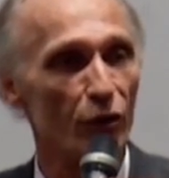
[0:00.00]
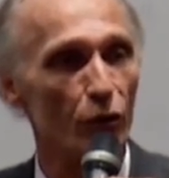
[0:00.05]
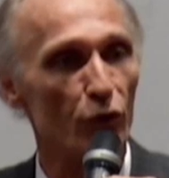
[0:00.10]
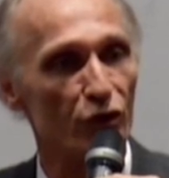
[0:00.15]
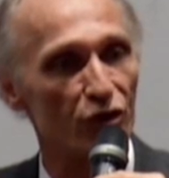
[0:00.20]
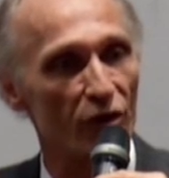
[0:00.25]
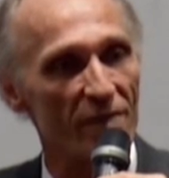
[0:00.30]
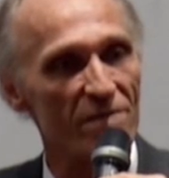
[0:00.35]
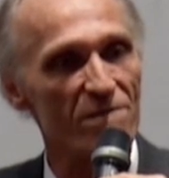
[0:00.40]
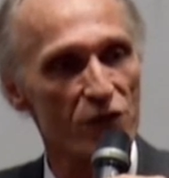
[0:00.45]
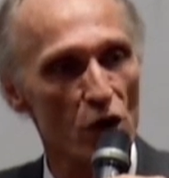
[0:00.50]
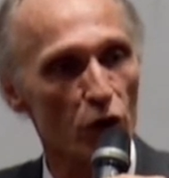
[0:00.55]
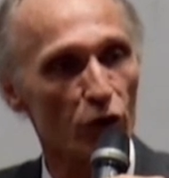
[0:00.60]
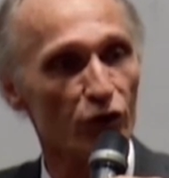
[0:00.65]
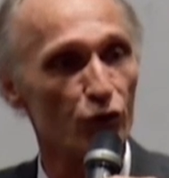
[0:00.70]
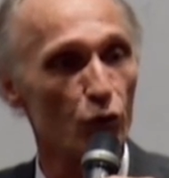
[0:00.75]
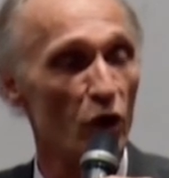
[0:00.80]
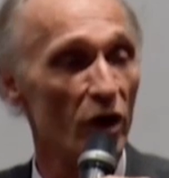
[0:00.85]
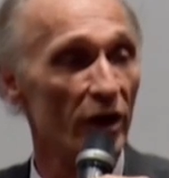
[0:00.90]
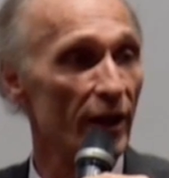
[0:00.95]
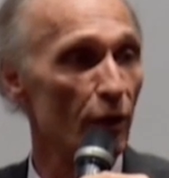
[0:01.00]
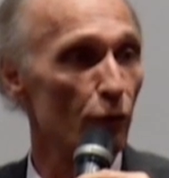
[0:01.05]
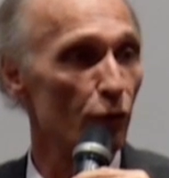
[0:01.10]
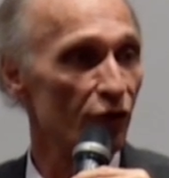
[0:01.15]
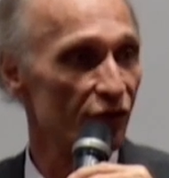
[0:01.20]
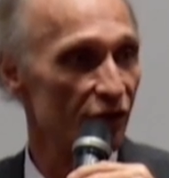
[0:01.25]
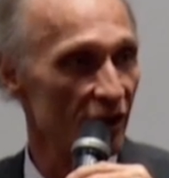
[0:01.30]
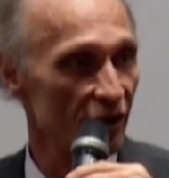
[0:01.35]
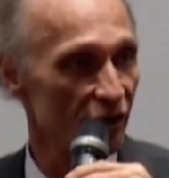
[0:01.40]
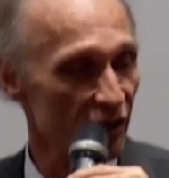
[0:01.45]
it was the first one that
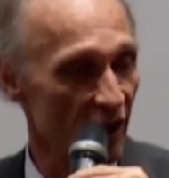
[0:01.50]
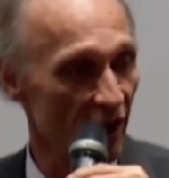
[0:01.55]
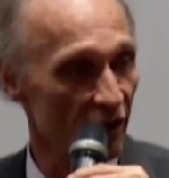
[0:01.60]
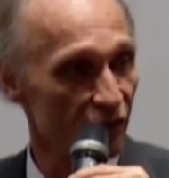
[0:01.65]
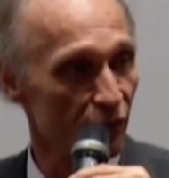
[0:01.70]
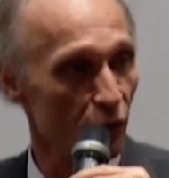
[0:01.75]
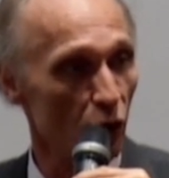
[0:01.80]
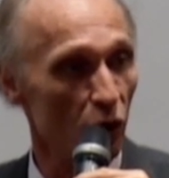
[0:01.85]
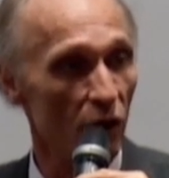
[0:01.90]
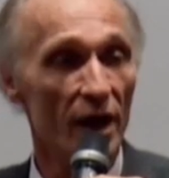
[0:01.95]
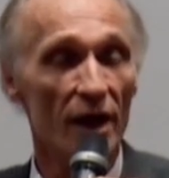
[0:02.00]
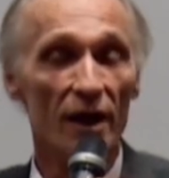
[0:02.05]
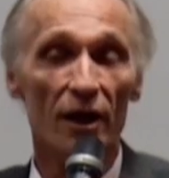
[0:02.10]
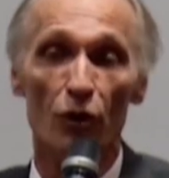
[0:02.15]
was successful